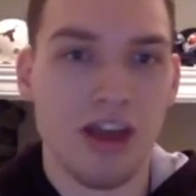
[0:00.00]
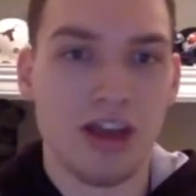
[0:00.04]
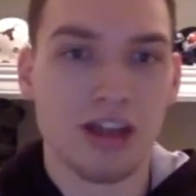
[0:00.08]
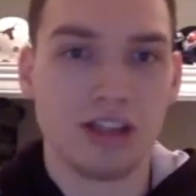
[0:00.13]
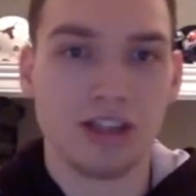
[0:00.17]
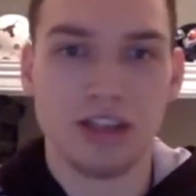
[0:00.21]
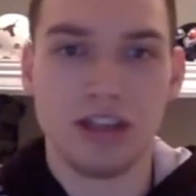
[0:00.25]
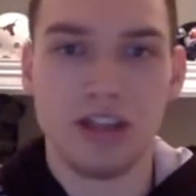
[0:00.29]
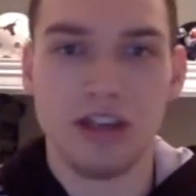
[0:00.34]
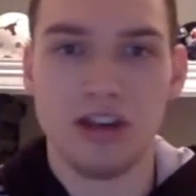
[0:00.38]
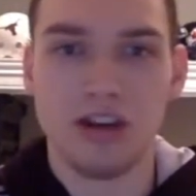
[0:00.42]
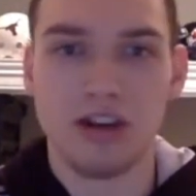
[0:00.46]

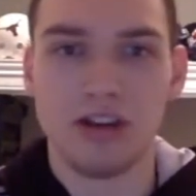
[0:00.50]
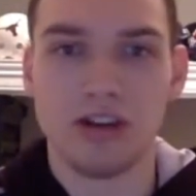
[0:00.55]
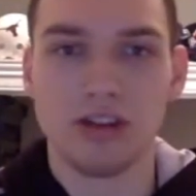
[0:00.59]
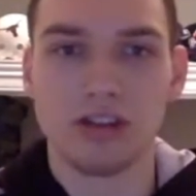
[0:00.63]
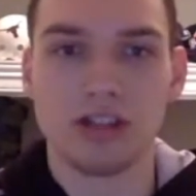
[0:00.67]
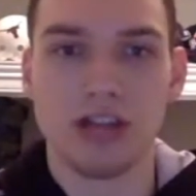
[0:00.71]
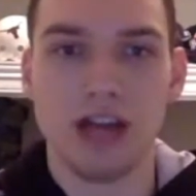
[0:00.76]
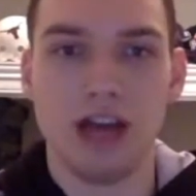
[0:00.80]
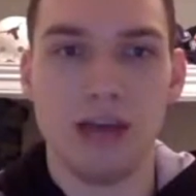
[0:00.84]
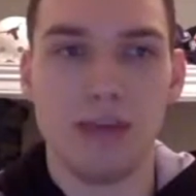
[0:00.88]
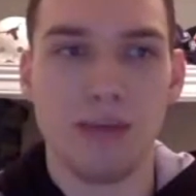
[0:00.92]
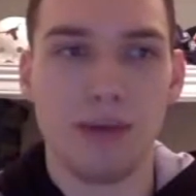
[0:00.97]
Secure
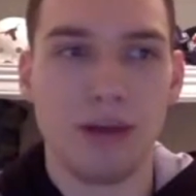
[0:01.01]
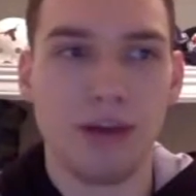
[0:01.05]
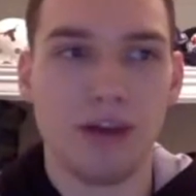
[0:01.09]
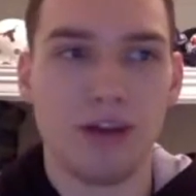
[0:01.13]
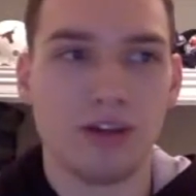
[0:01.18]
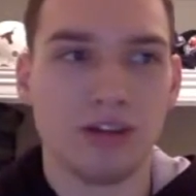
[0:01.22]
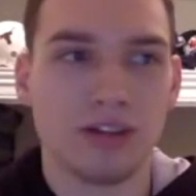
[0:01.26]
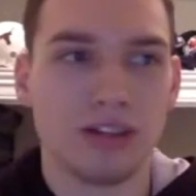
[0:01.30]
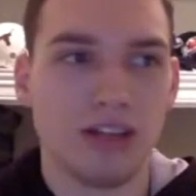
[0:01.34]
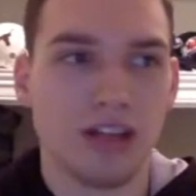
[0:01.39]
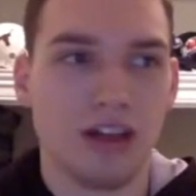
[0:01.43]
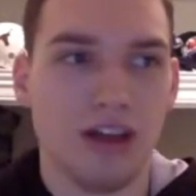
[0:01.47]
those
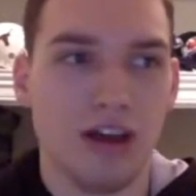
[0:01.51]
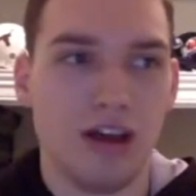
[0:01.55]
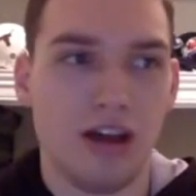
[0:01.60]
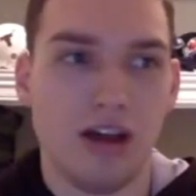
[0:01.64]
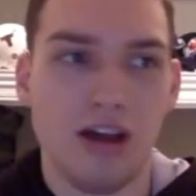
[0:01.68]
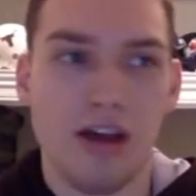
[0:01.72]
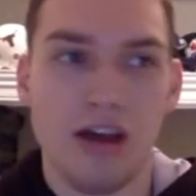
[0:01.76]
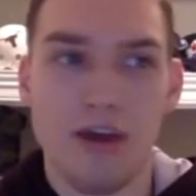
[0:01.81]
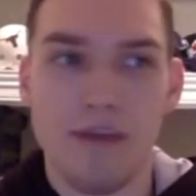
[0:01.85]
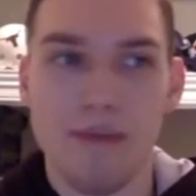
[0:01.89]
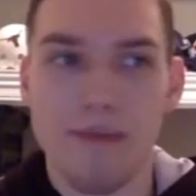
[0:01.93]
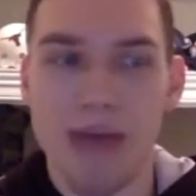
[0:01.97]
tiebreakers in a
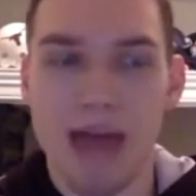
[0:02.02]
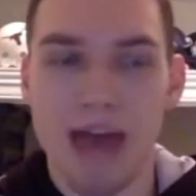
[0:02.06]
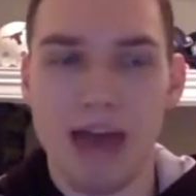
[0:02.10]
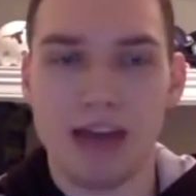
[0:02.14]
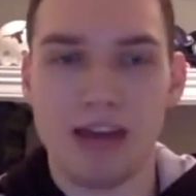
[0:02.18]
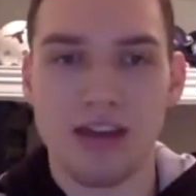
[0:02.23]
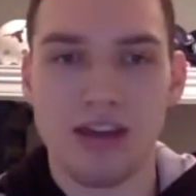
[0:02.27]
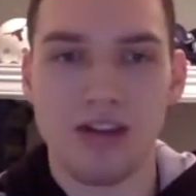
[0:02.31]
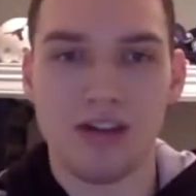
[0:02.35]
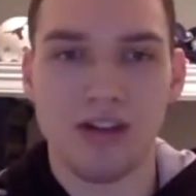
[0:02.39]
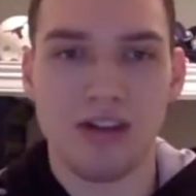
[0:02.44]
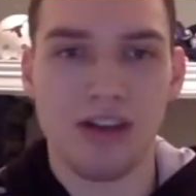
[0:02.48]
MAC
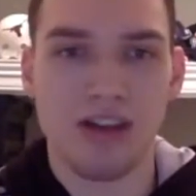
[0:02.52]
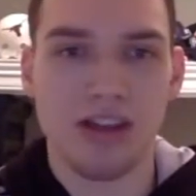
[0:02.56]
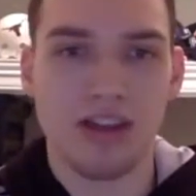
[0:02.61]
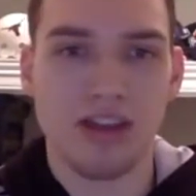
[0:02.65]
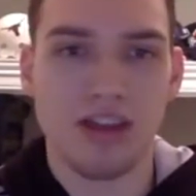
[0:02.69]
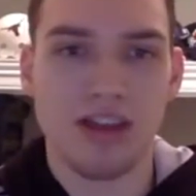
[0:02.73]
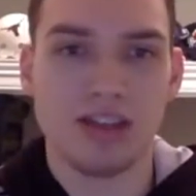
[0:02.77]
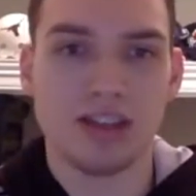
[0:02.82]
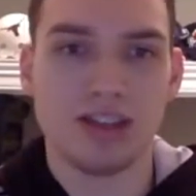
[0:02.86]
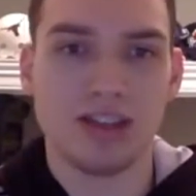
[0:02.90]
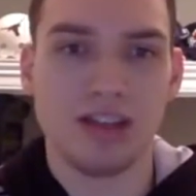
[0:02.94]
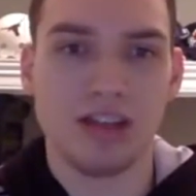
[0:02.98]
year like
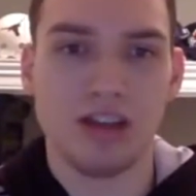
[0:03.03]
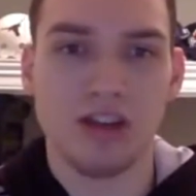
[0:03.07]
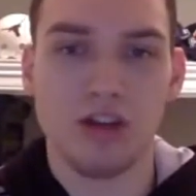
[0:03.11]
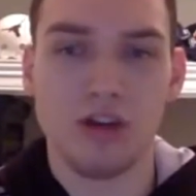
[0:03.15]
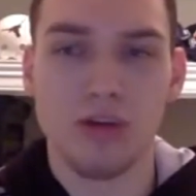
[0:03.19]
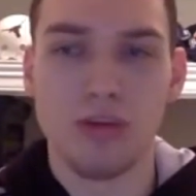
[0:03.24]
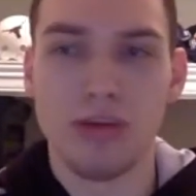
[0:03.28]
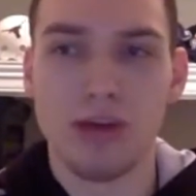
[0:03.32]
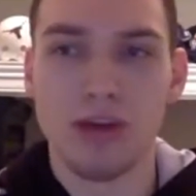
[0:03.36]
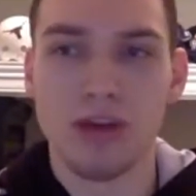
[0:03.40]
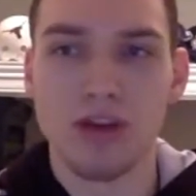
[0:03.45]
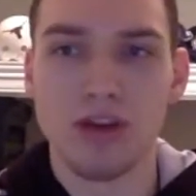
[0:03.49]
this, and
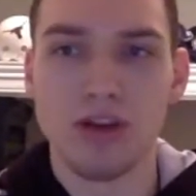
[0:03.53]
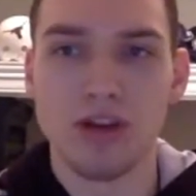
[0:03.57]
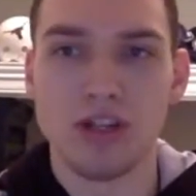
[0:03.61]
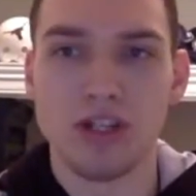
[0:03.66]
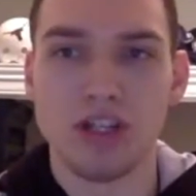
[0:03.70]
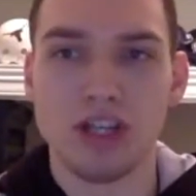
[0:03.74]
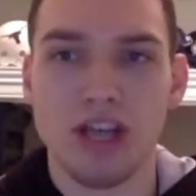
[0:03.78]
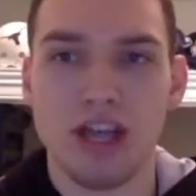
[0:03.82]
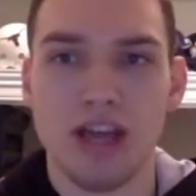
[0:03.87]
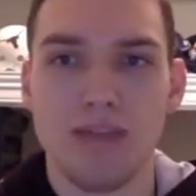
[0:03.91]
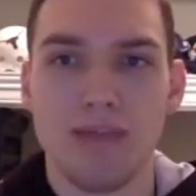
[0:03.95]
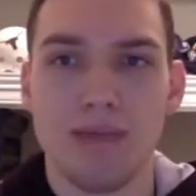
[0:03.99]
you'll be in good
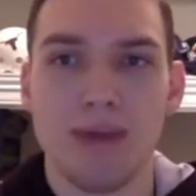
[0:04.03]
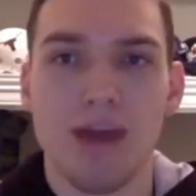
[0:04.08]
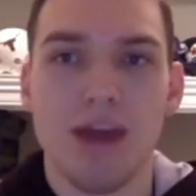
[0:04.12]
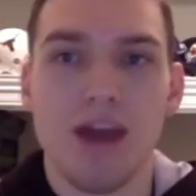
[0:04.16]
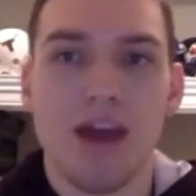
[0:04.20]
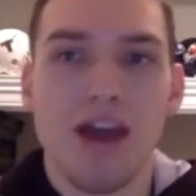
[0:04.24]
shape.